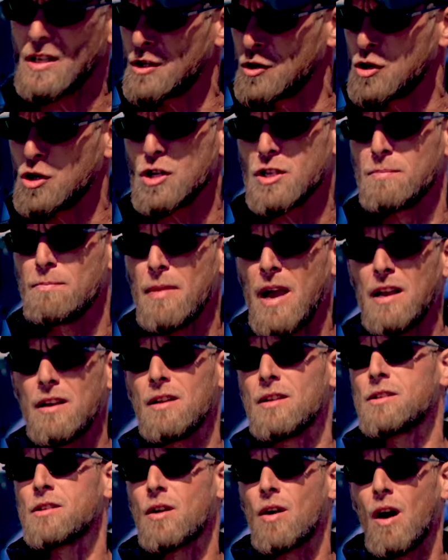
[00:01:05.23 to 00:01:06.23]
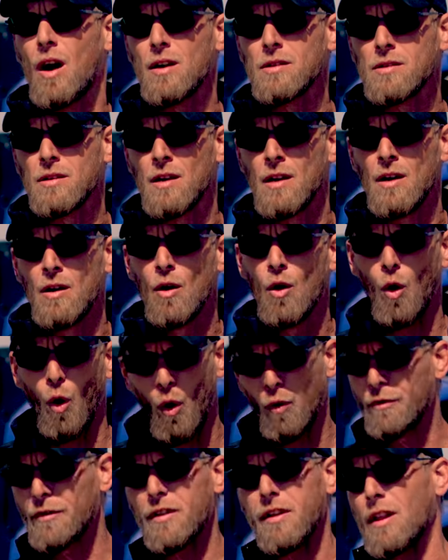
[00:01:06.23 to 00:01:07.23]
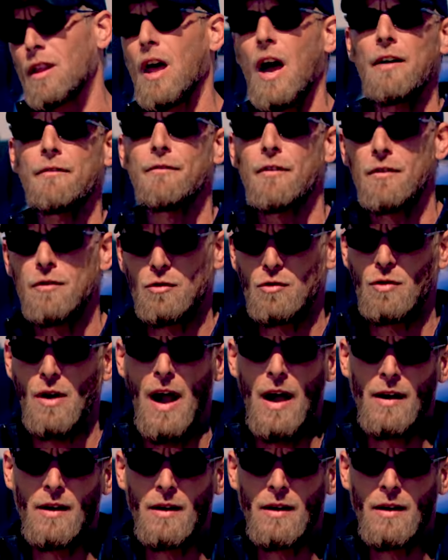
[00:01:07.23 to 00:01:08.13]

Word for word: in just maintenance costs over the life of the track.